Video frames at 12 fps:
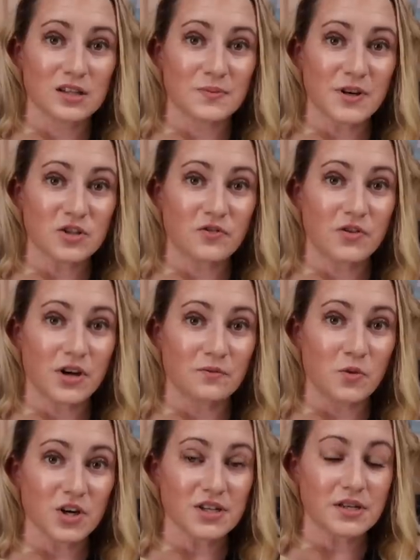especially if you have
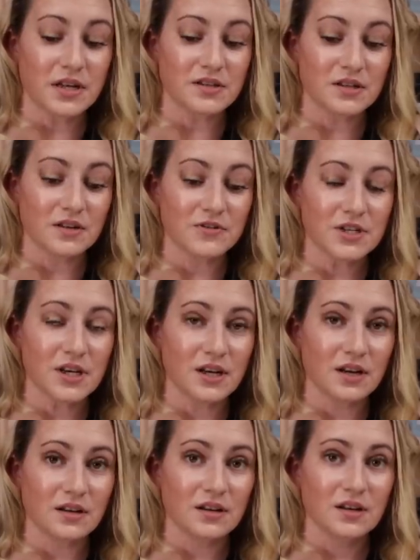more sensitive
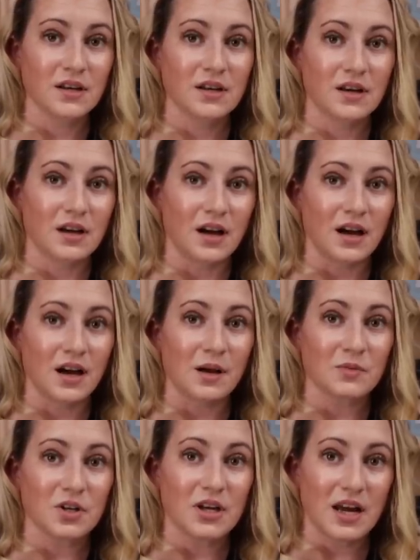skin,
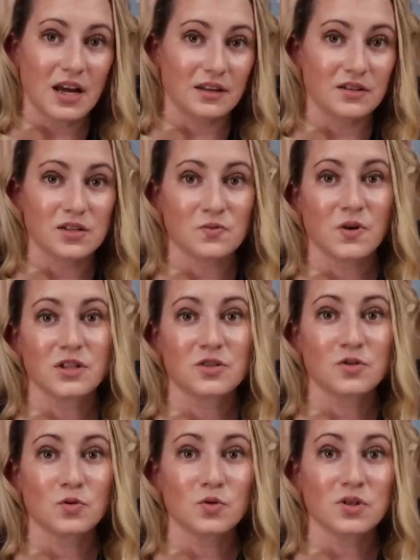I'm going to hand this one
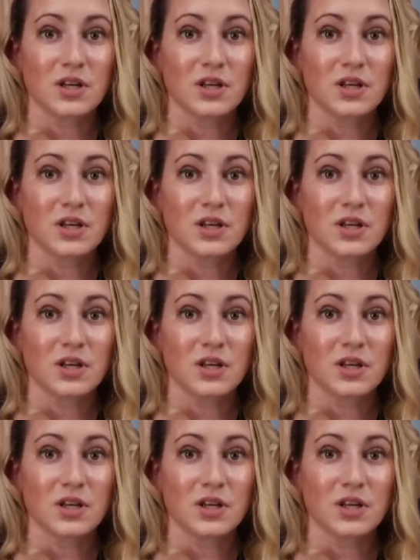to